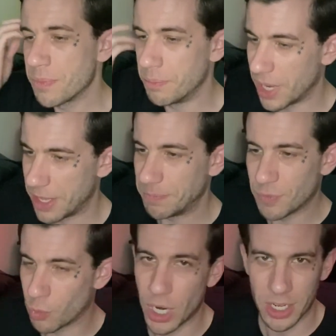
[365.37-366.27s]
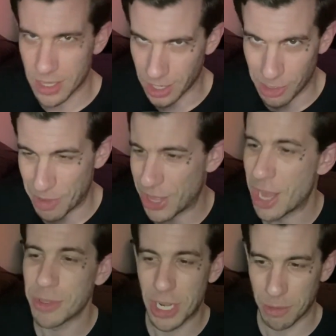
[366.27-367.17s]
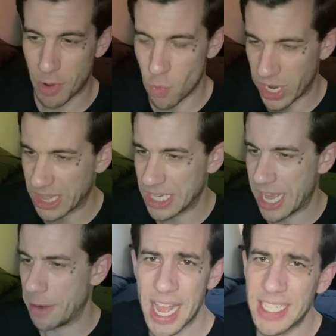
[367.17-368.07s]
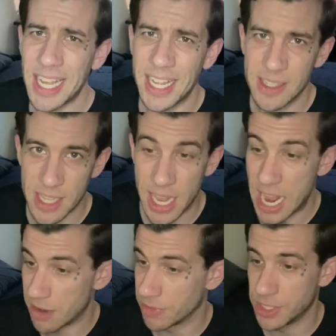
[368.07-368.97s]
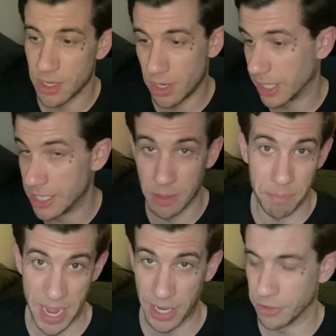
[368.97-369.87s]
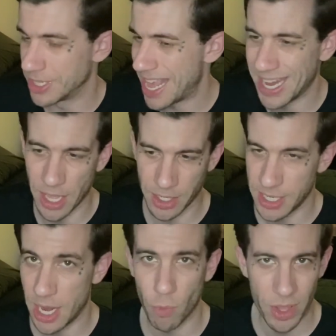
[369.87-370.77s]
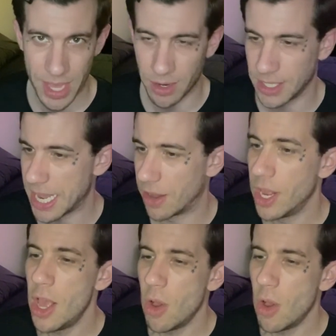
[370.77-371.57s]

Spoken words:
But we're not talking about that. We're talking about Wake the Dead. As I had said, every song is a banger, 10 out of 10 without a doubt.